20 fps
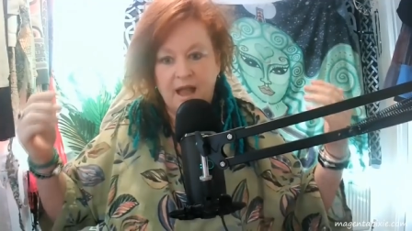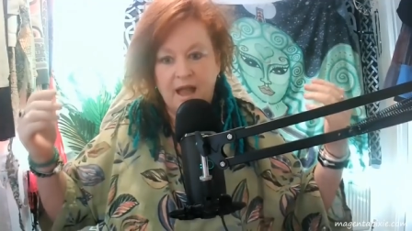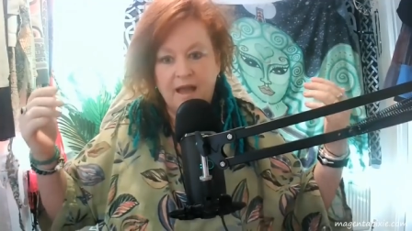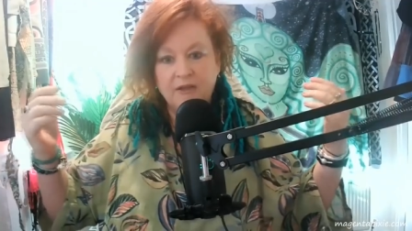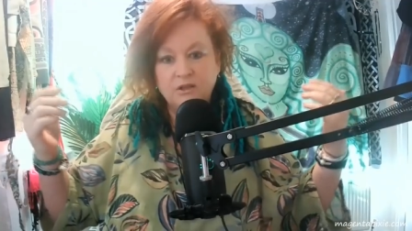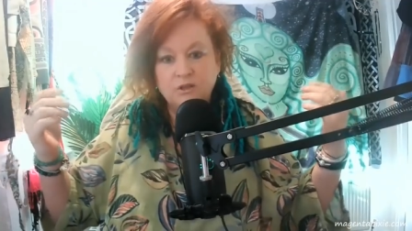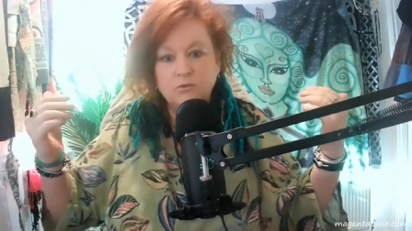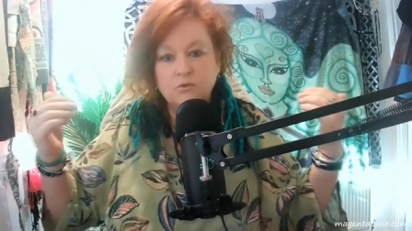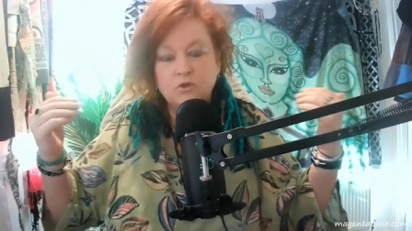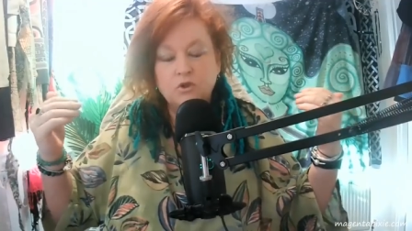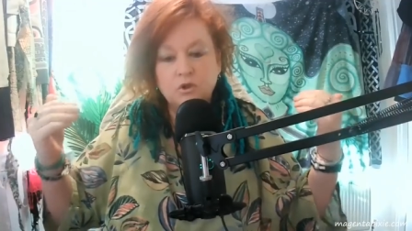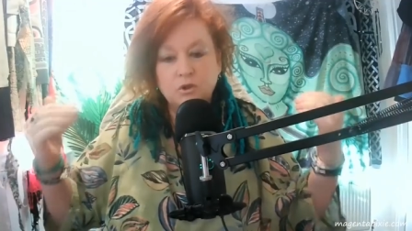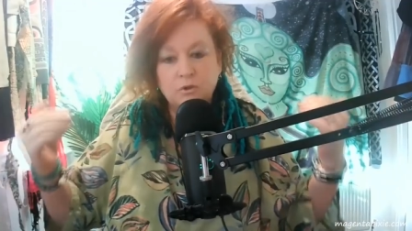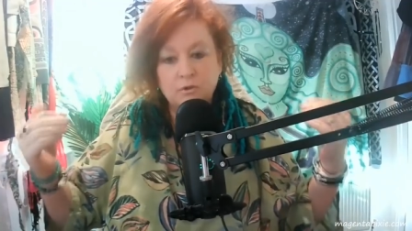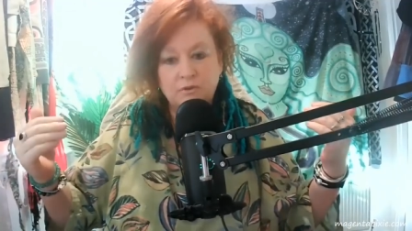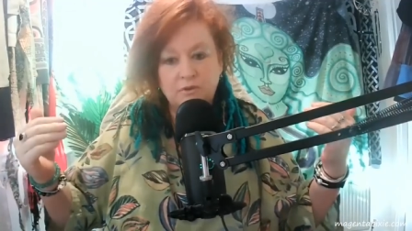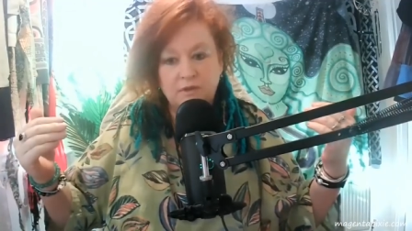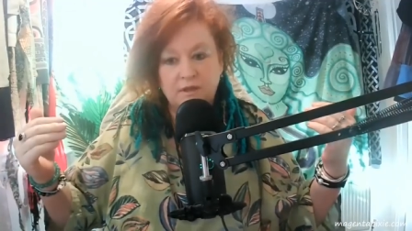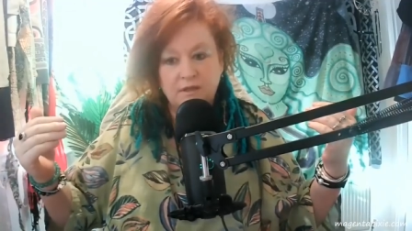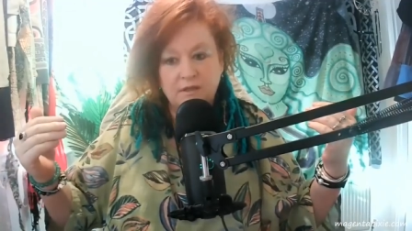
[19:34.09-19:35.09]
And you
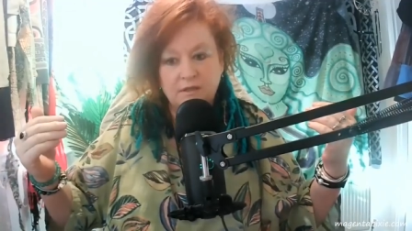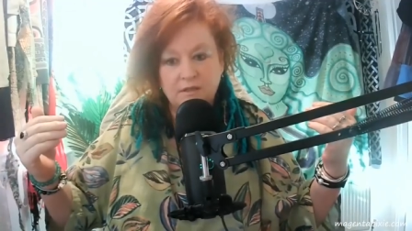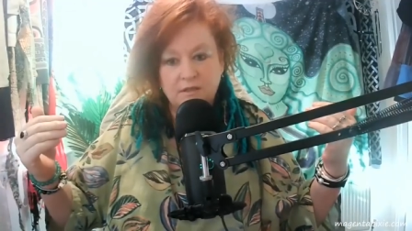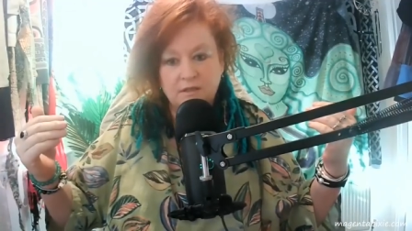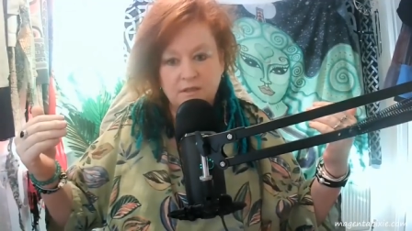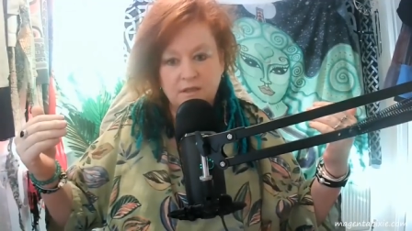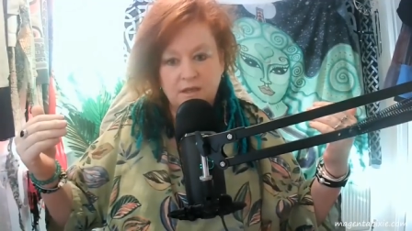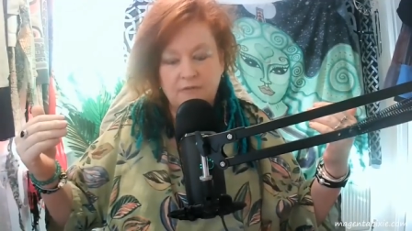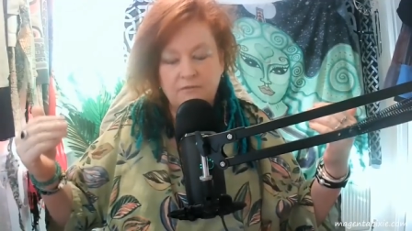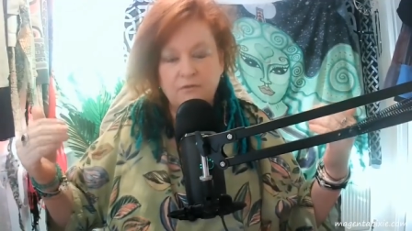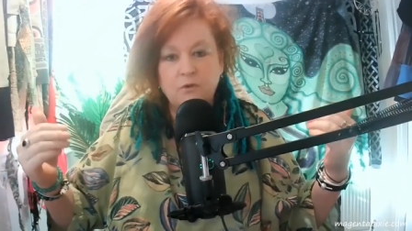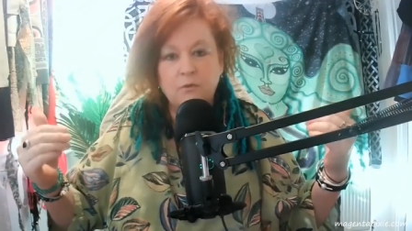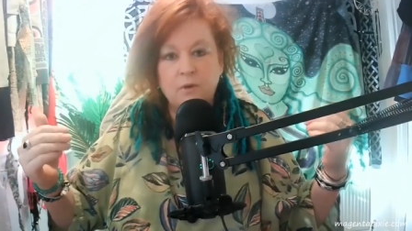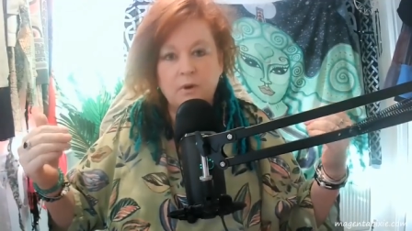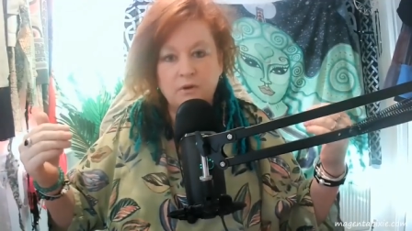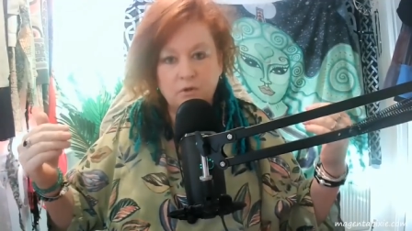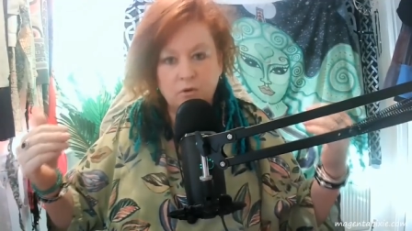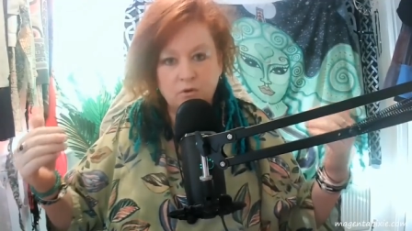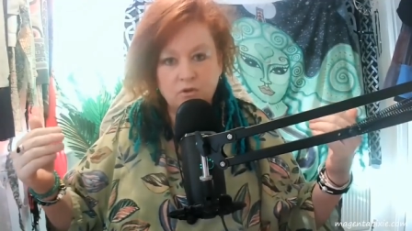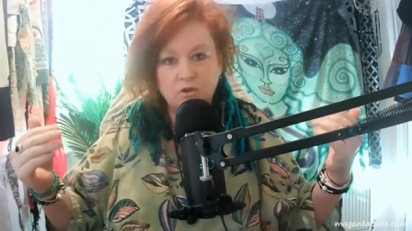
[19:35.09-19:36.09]
do this, if you
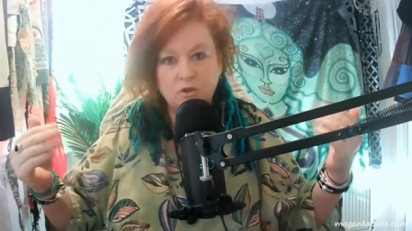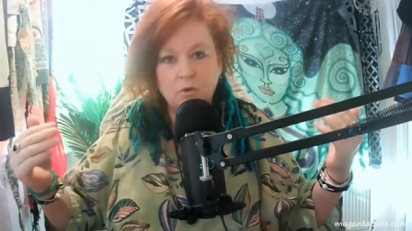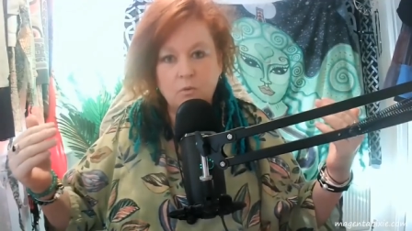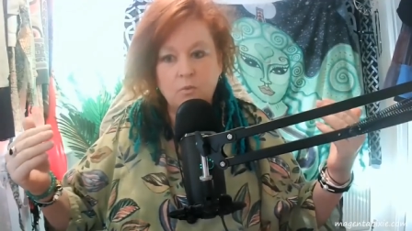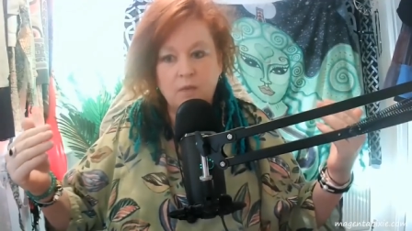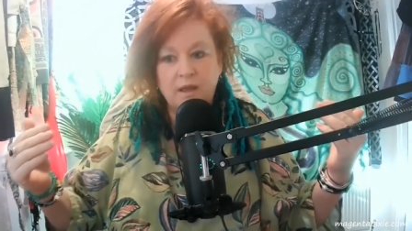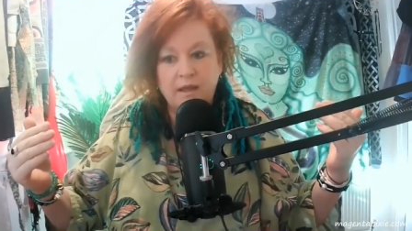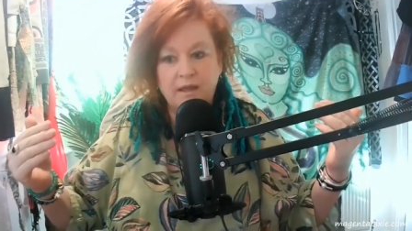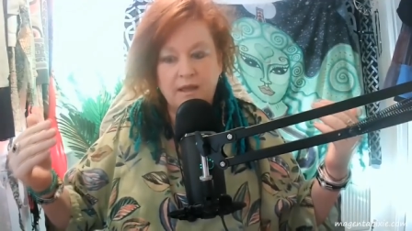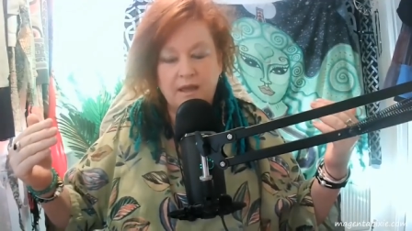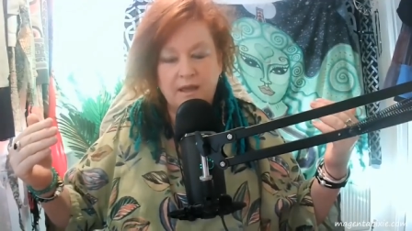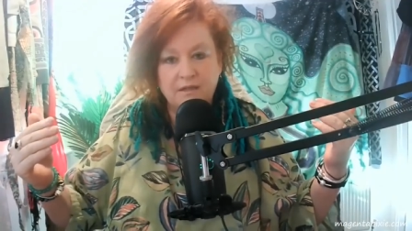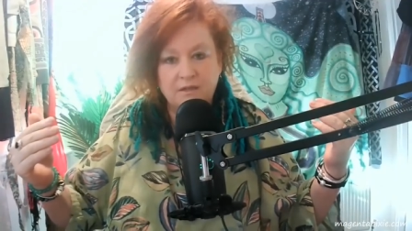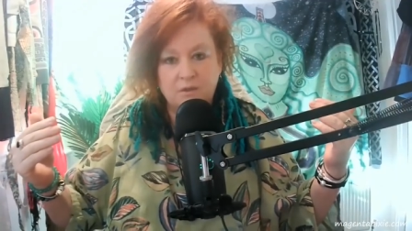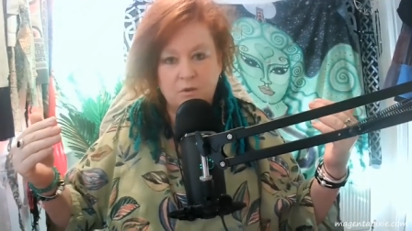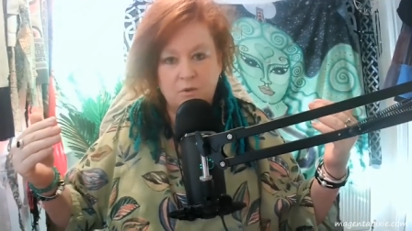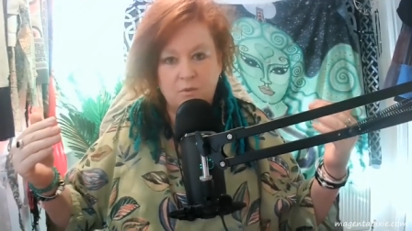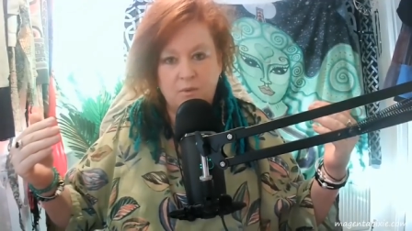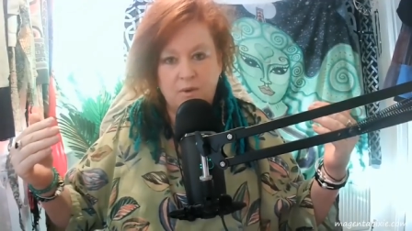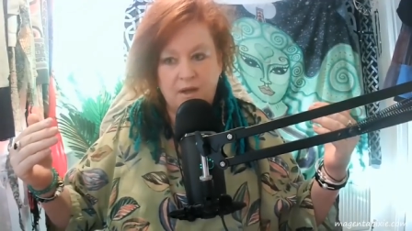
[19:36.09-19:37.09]
are not awake
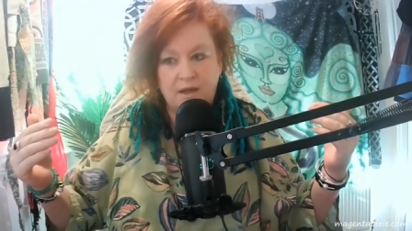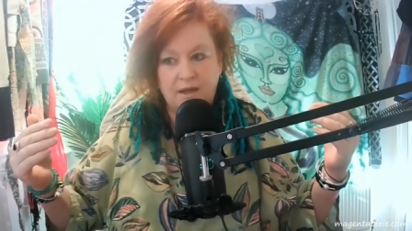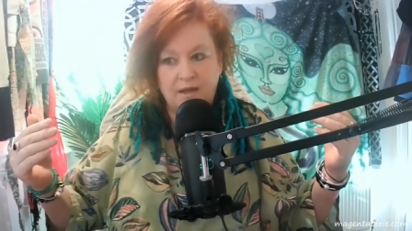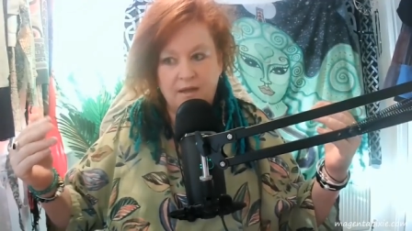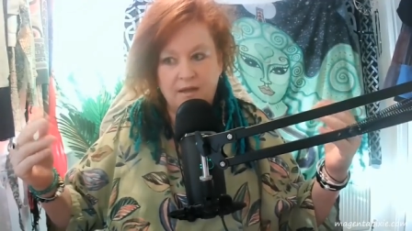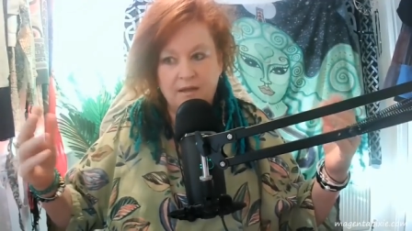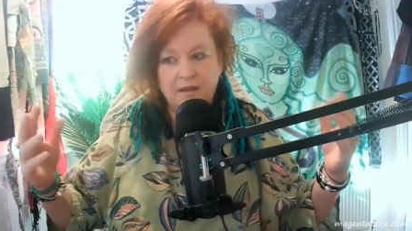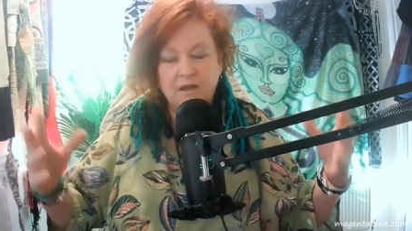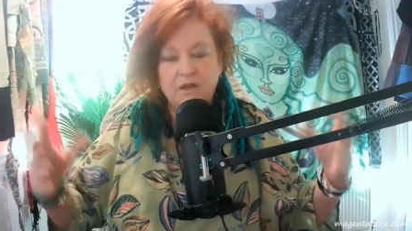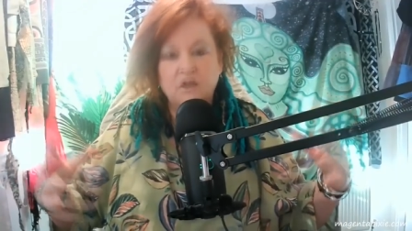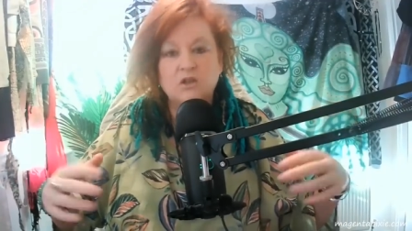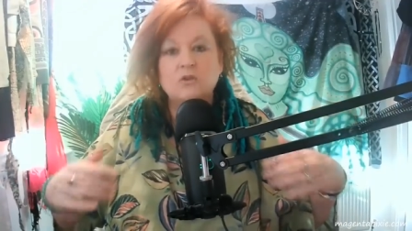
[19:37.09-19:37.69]
and aware,